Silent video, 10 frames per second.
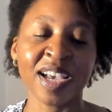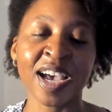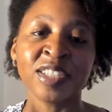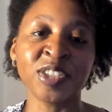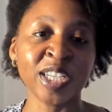
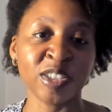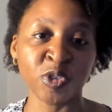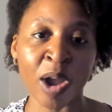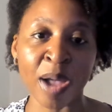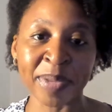unjust
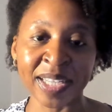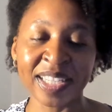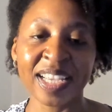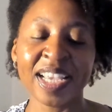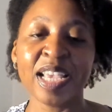drama.
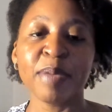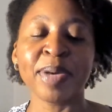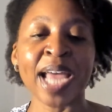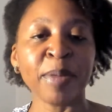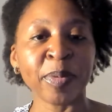
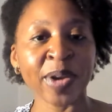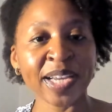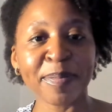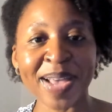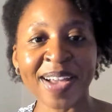But I
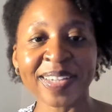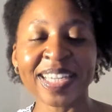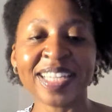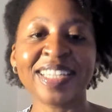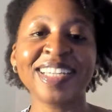prayed about
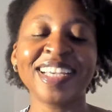it.